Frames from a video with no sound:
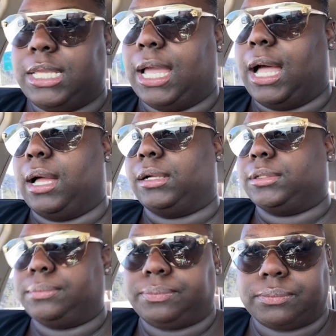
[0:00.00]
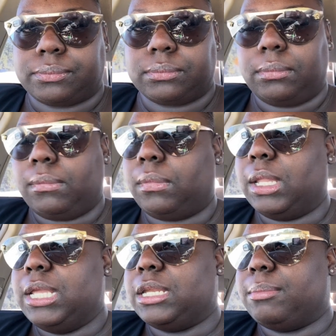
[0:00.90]
y'all
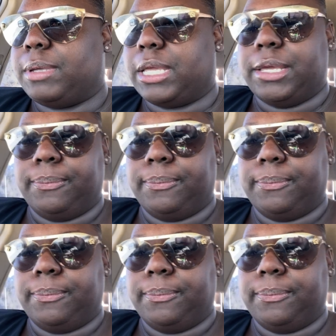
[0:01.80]
in a bit